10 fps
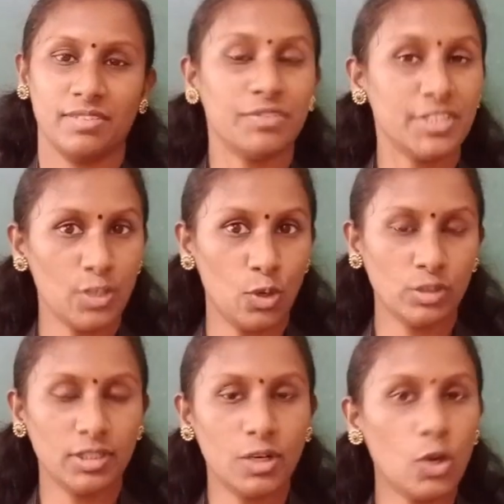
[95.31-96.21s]
We
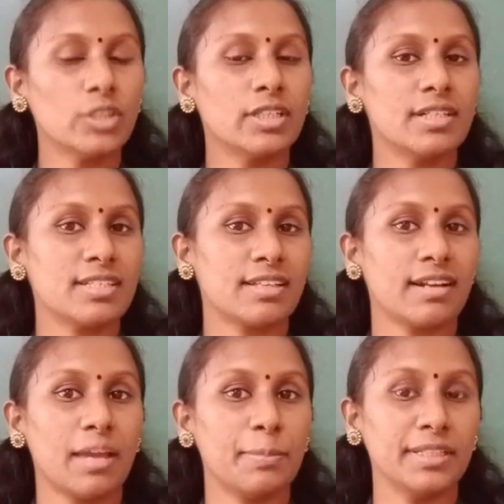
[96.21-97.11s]
saw the author
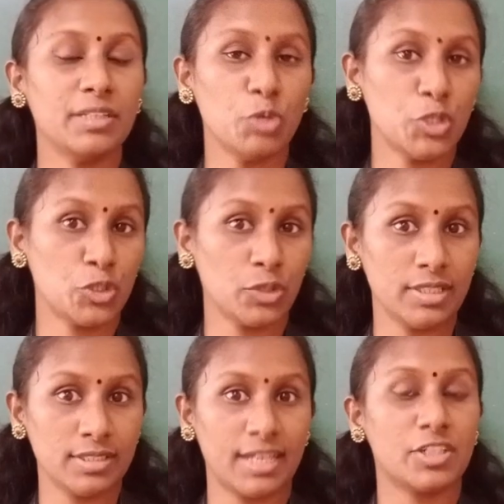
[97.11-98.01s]
describing the
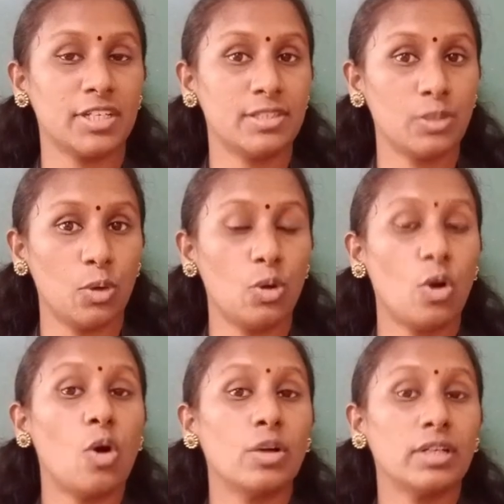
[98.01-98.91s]
visuals that she saw
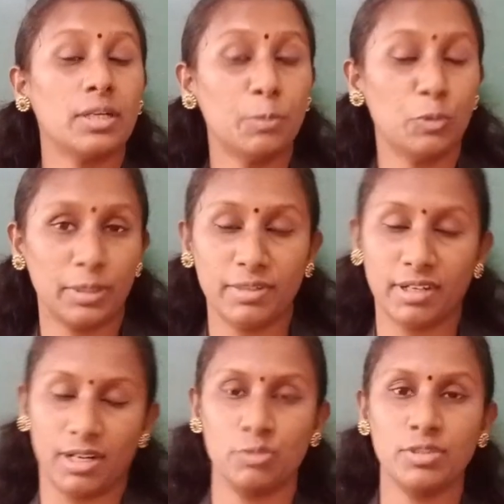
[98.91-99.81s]
on a Pooram
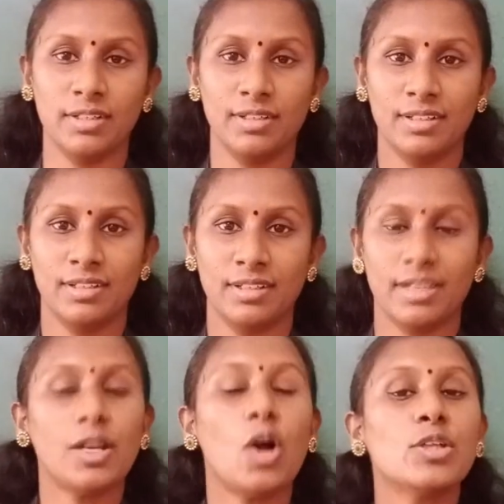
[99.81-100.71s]
ground
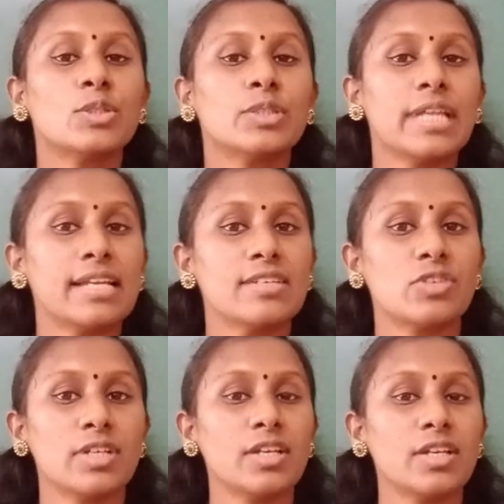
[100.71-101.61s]
and also the
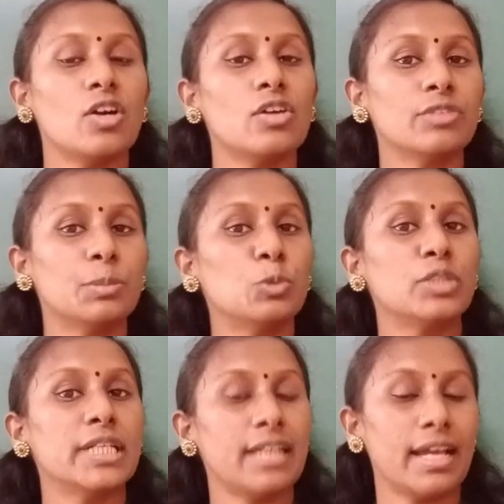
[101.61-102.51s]
entry of the
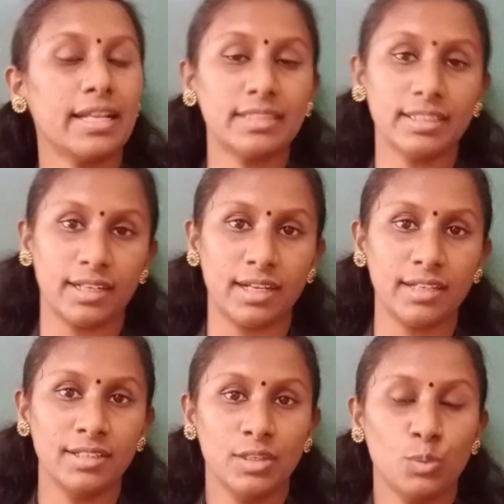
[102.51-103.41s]
Poodan and
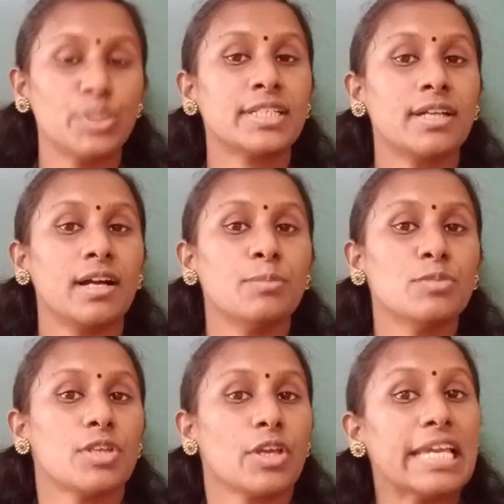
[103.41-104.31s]
Thira, which
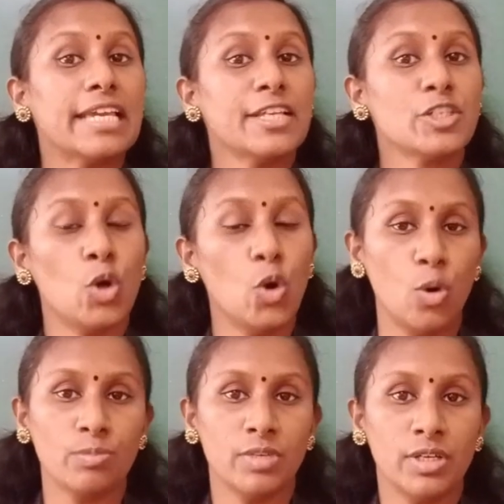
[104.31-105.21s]
comes each
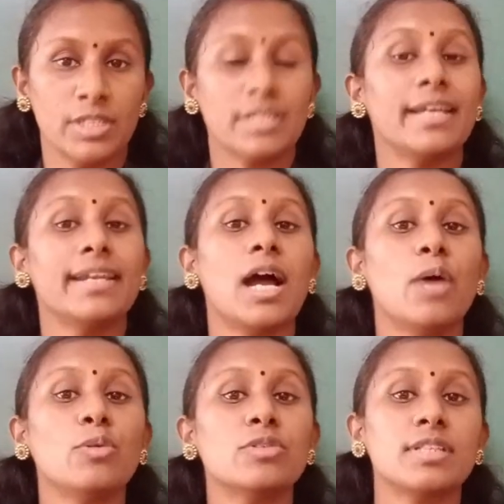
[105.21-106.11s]
home to
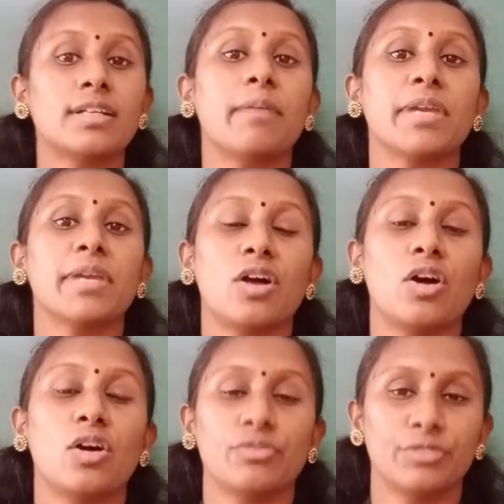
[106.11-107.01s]
announce the coming
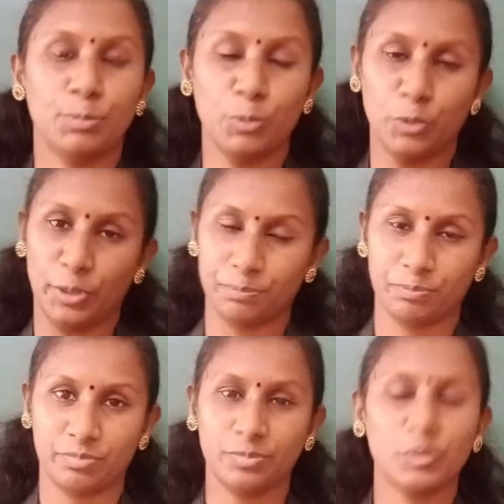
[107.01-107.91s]
of the
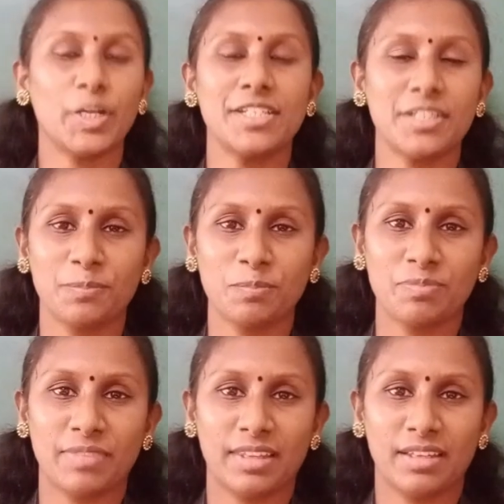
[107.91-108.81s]
Pooram. Right.
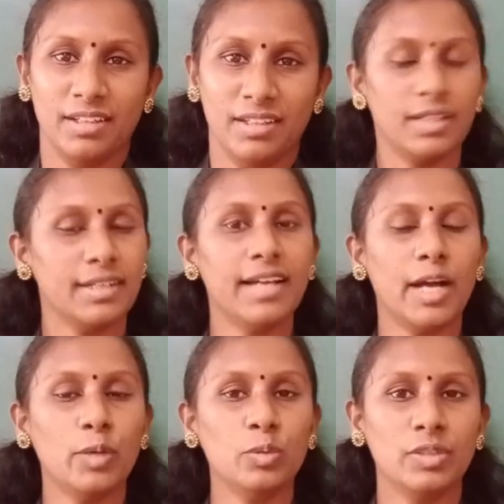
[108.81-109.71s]

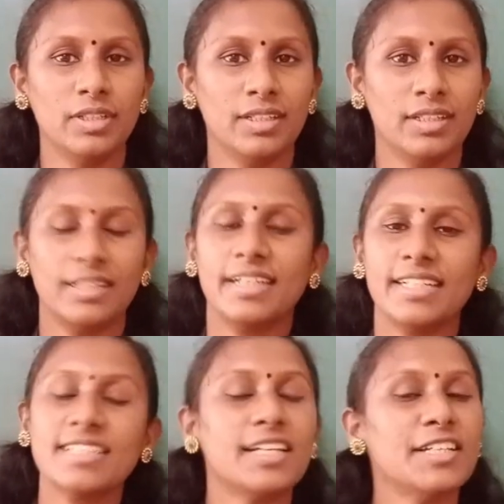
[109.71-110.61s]
Now, let
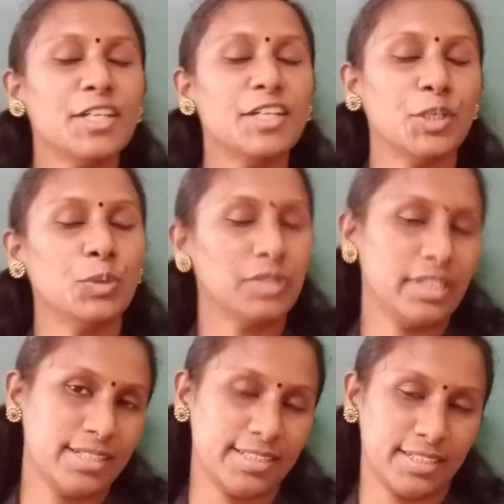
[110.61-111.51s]
us continue
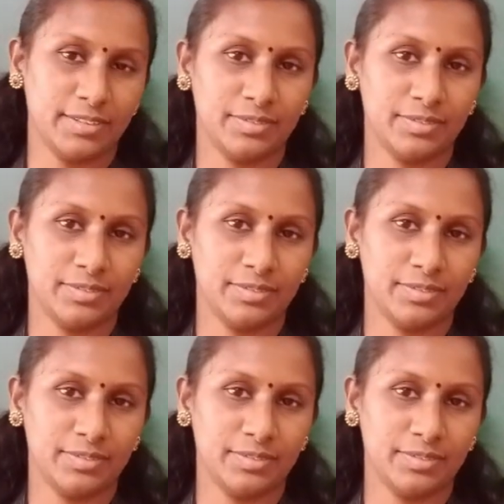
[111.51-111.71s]
the lesson.